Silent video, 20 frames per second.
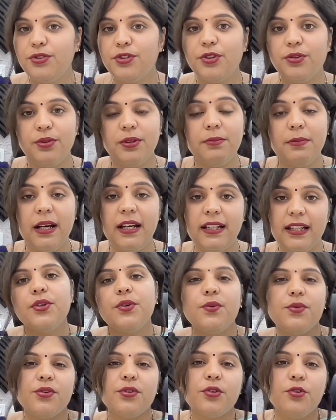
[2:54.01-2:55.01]
So in my case, it
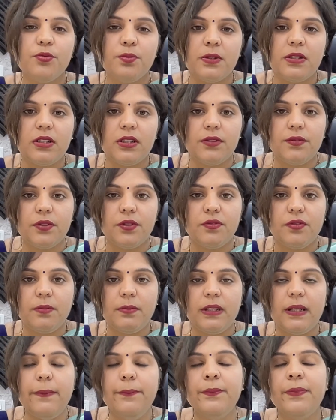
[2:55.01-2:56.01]
was a group interview for
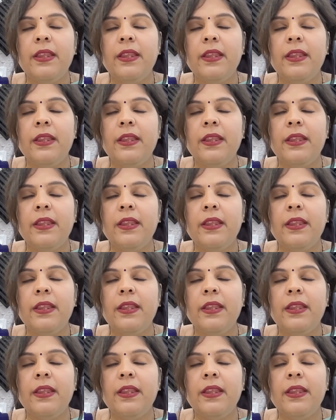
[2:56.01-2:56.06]
me,